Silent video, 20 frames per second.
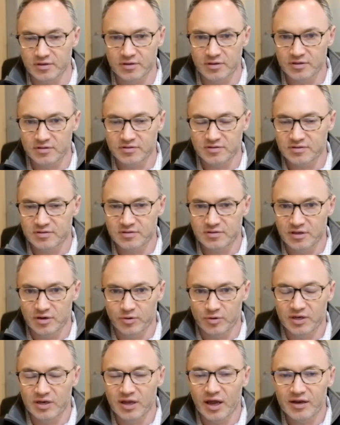It's, you know,
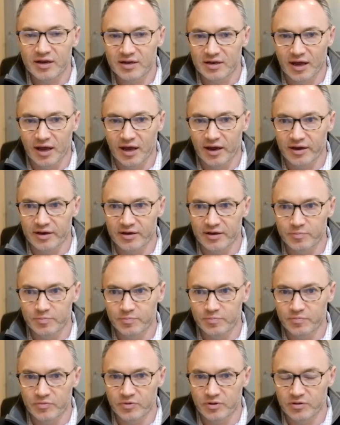in 99,
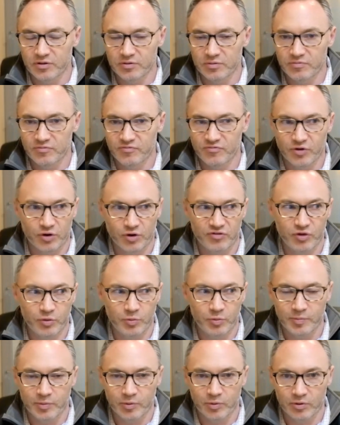very few
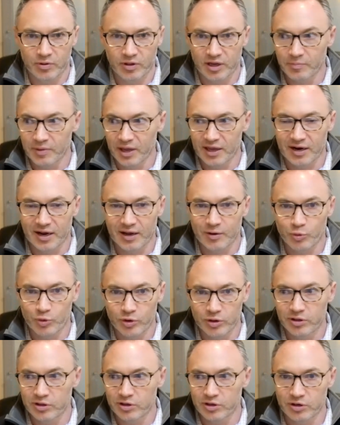people were like, man, I
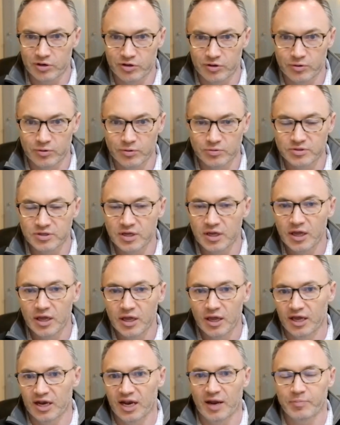really could use
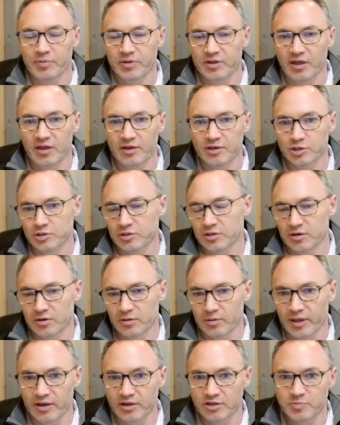an application that
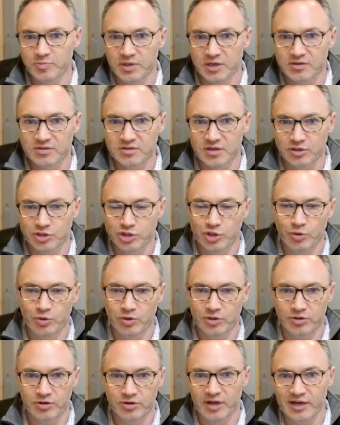allows me to send
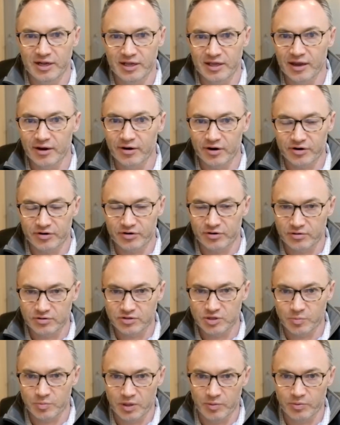280 characters
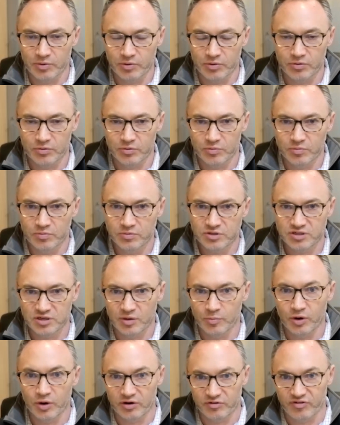to people who
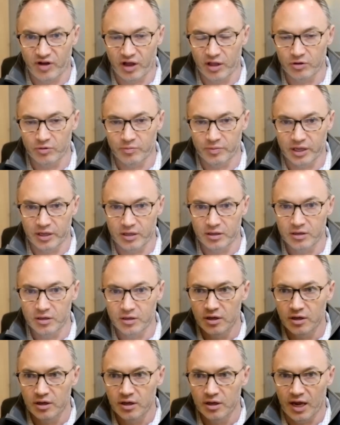somewhat follow me.
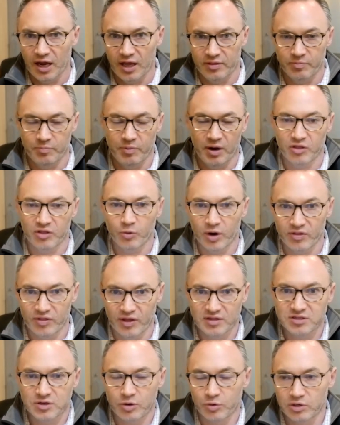And by the way,
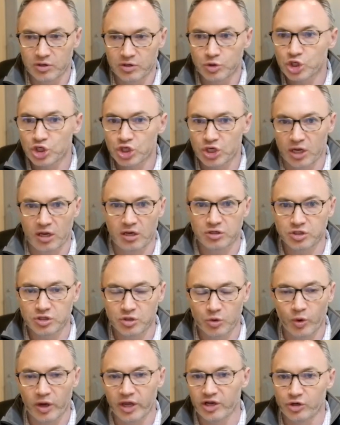that's going to change the
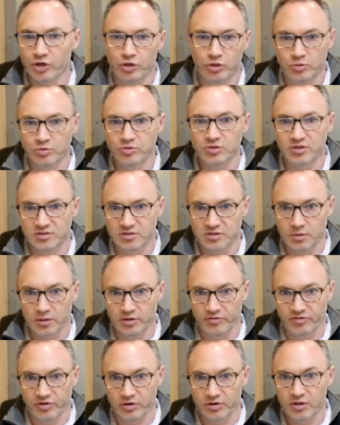way news is
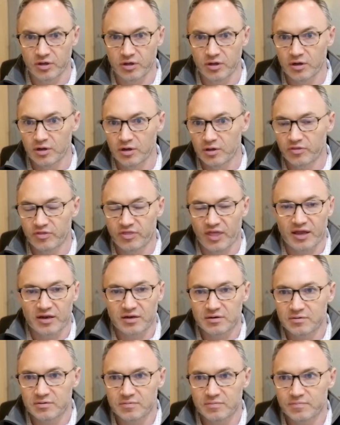delivered. That
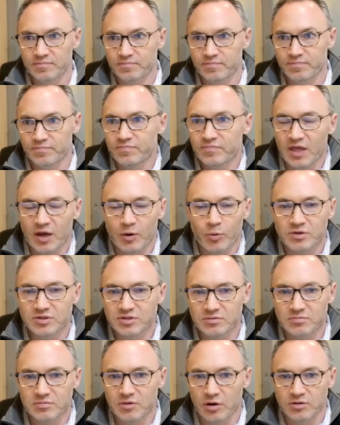
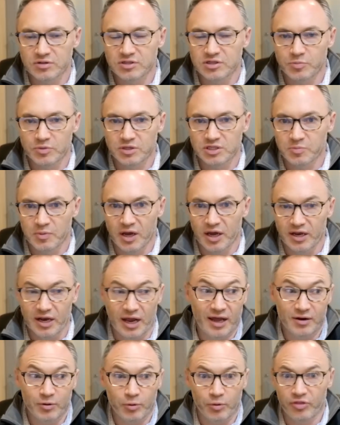wasn't on someone's mind,
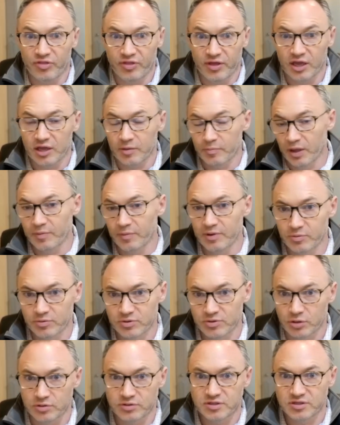I don't think. Maybe it was
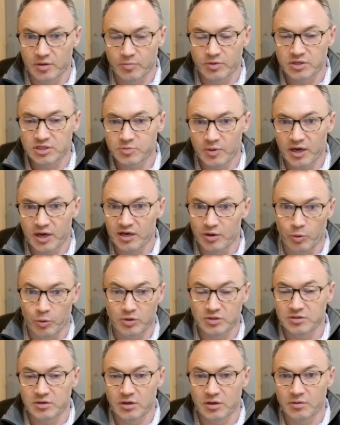on someone's mind. It
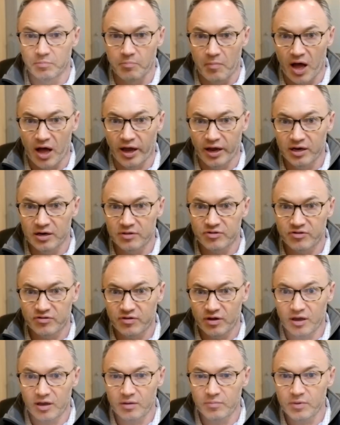wasn't on mine at the
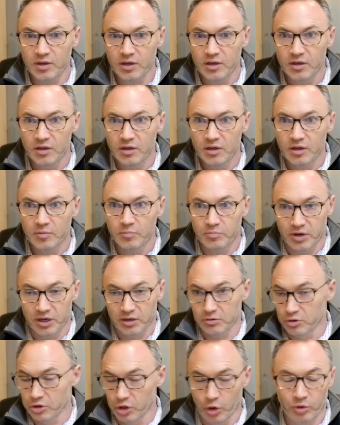time.
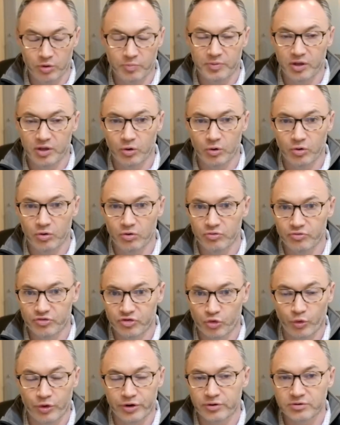But lo and behold,
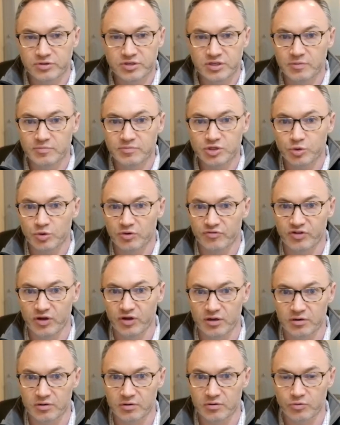Twitter seems to have
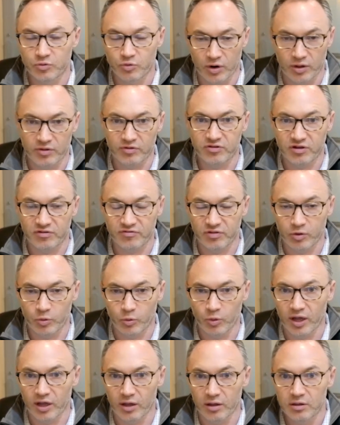done relatively
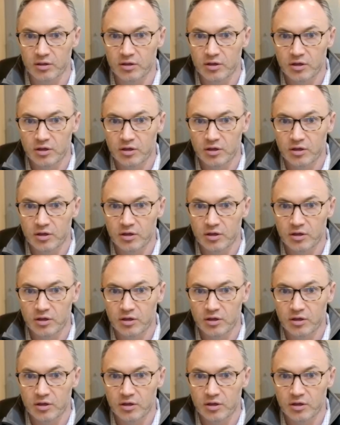well.